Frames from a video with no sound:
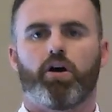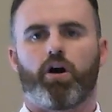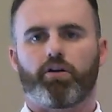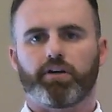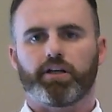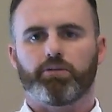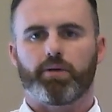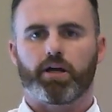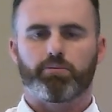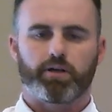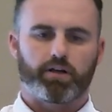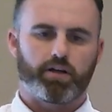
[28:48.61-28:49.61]
or email
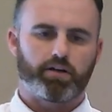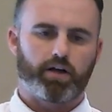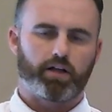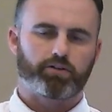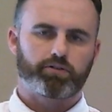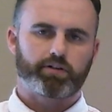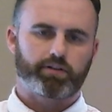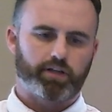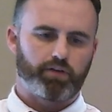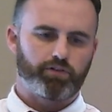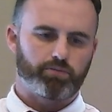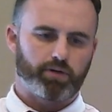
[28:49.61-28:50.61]
me, and I'll
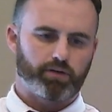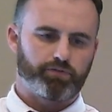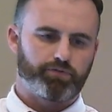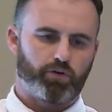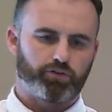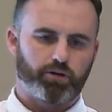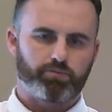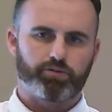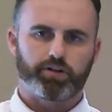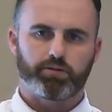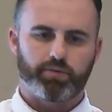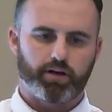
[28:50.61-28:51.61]
give you my phone number
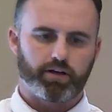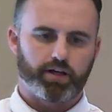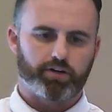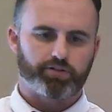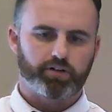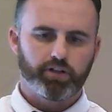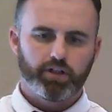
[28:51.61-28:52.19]
and email later.